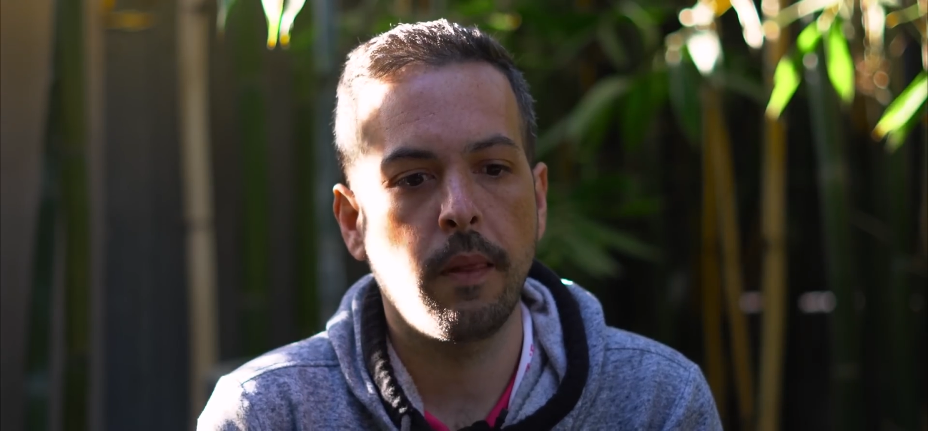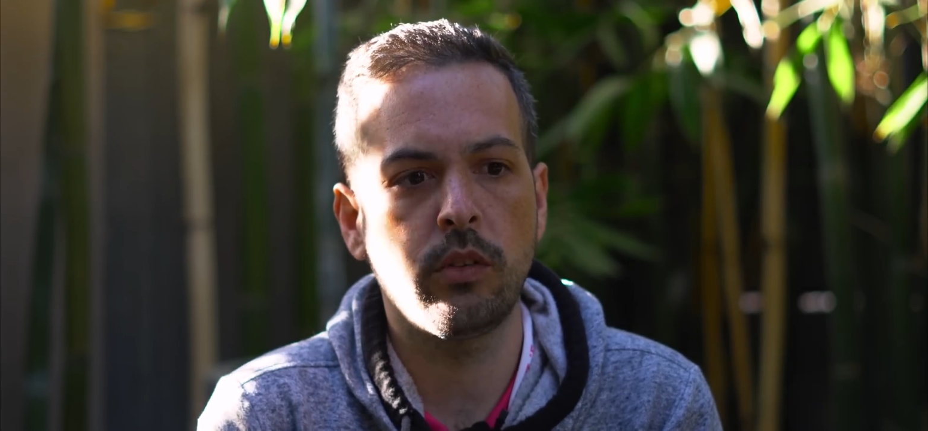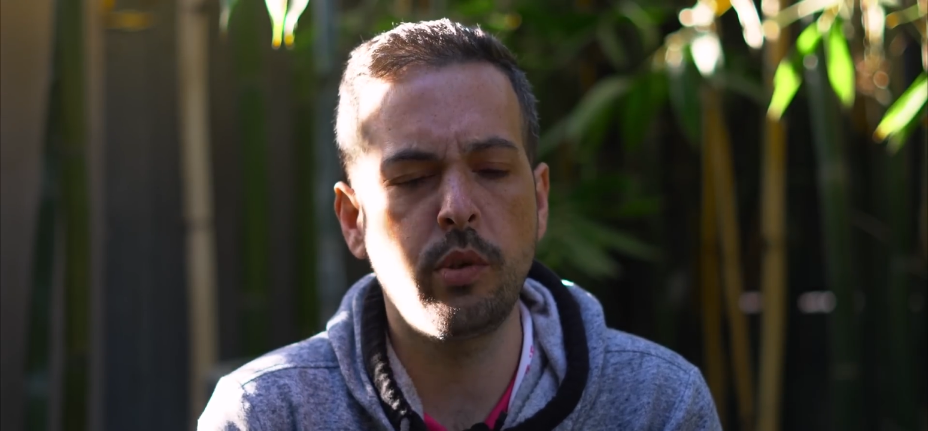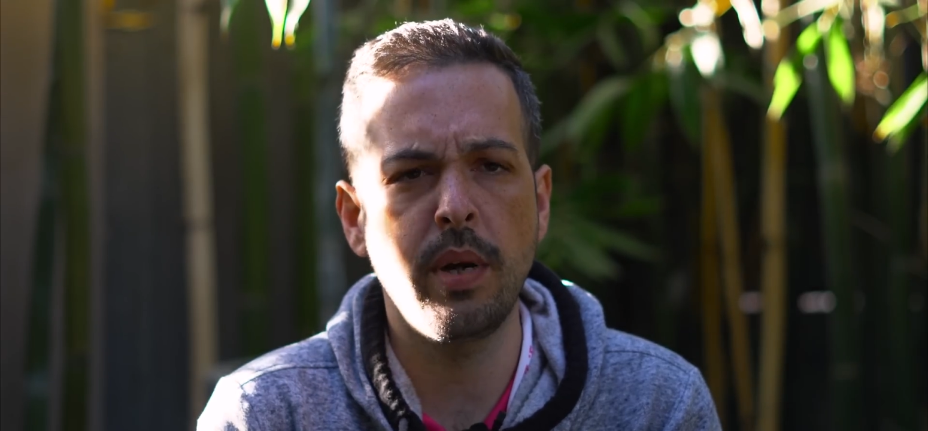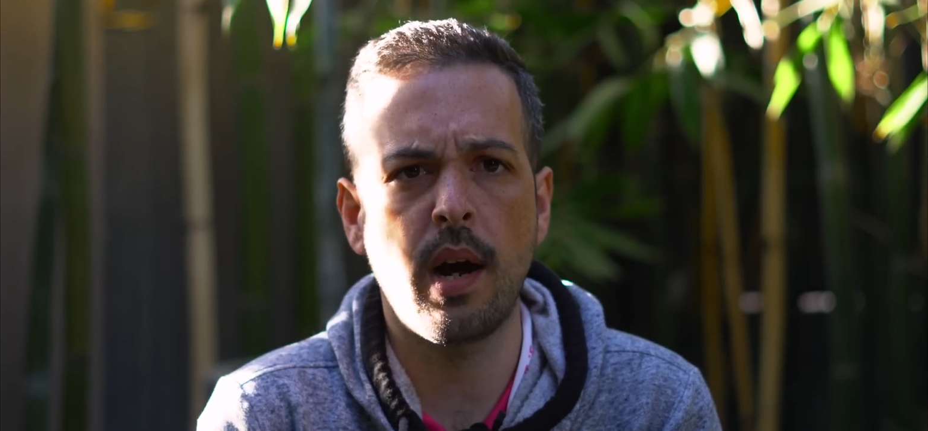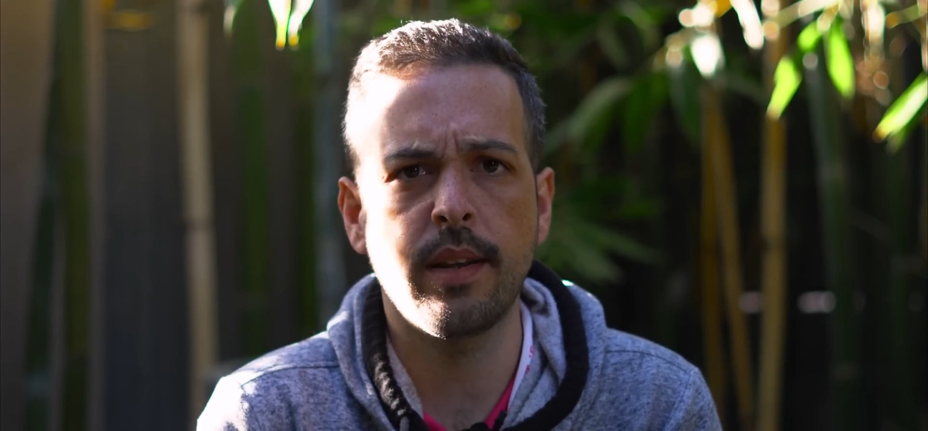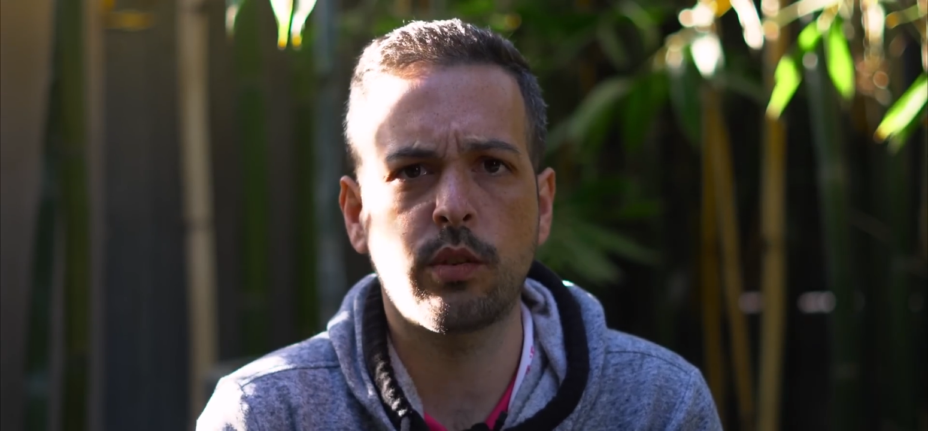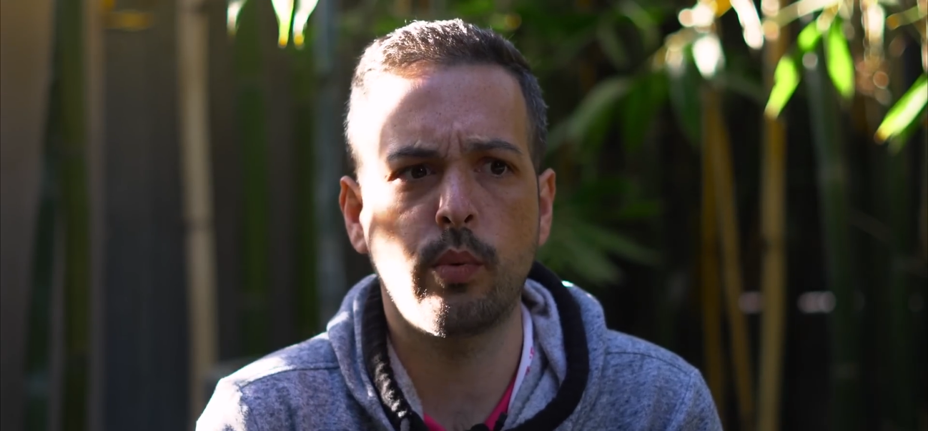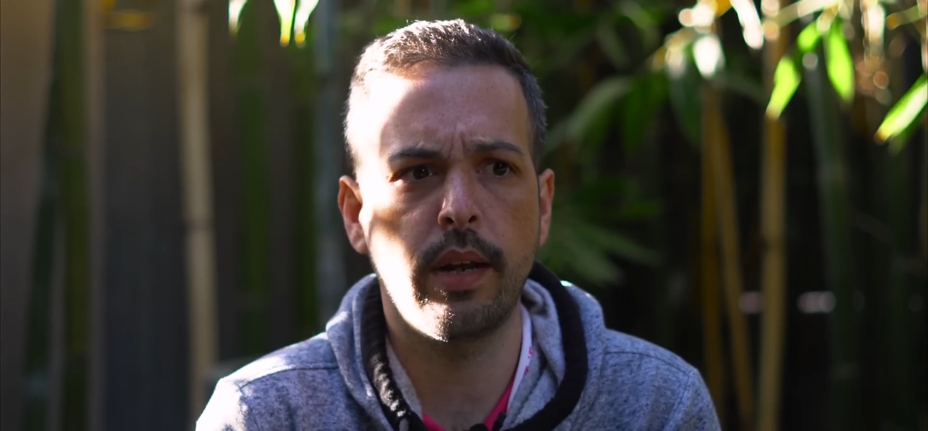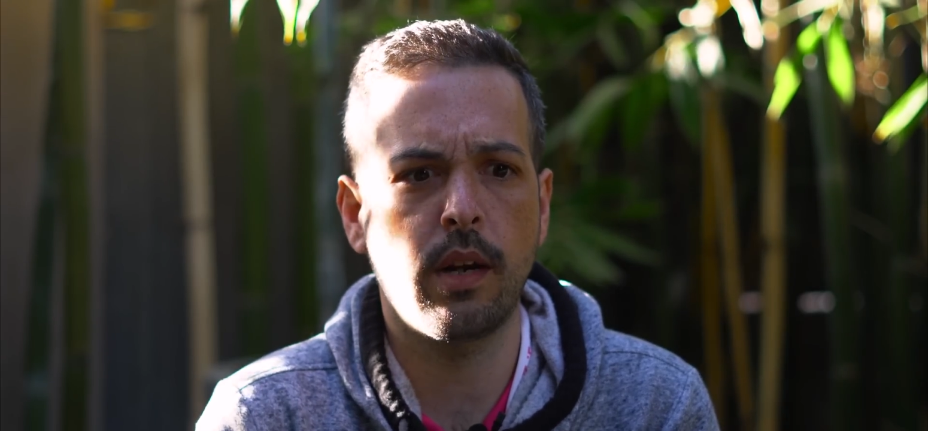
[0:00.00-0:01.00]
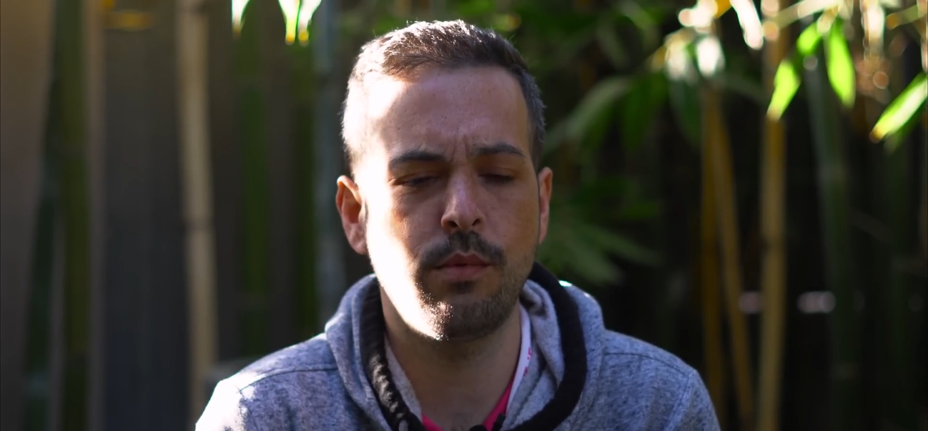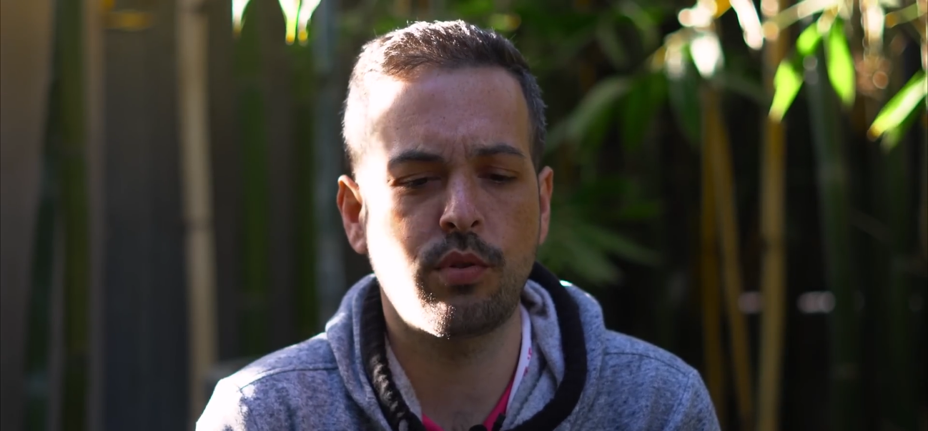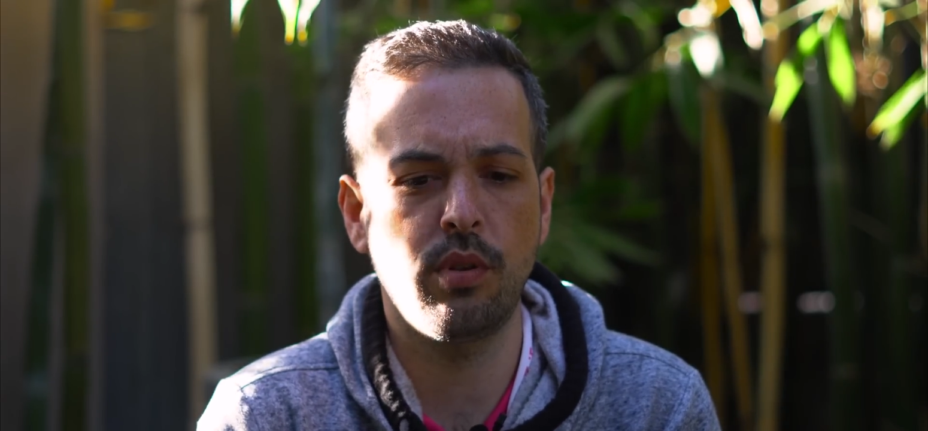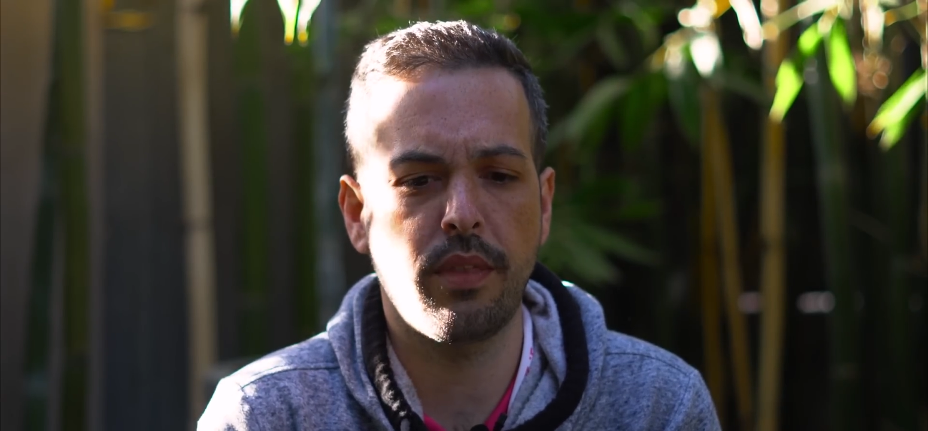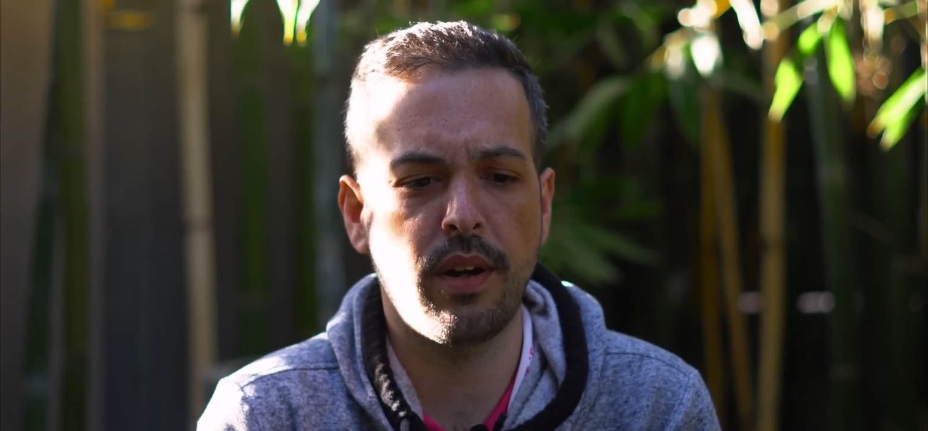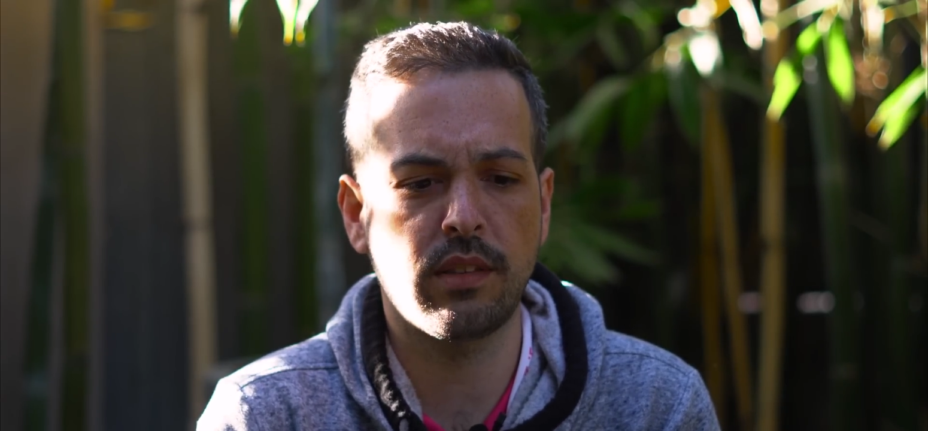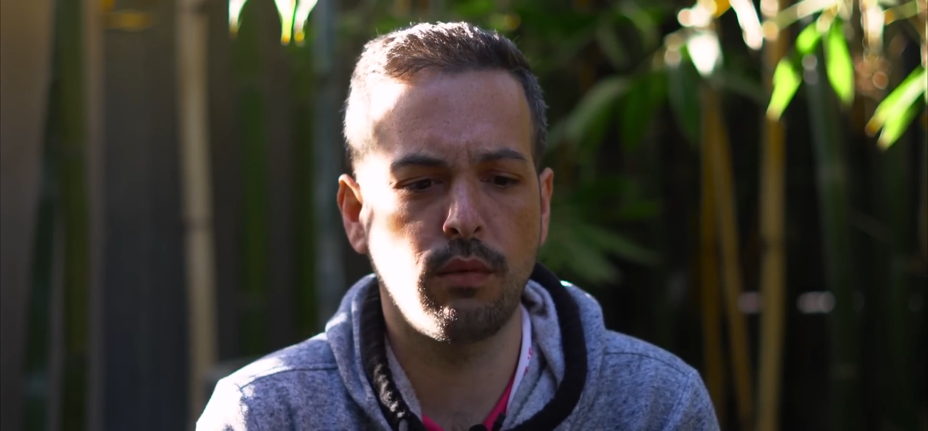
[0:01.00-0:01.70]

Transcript: To be honest, when it comes to the thoughts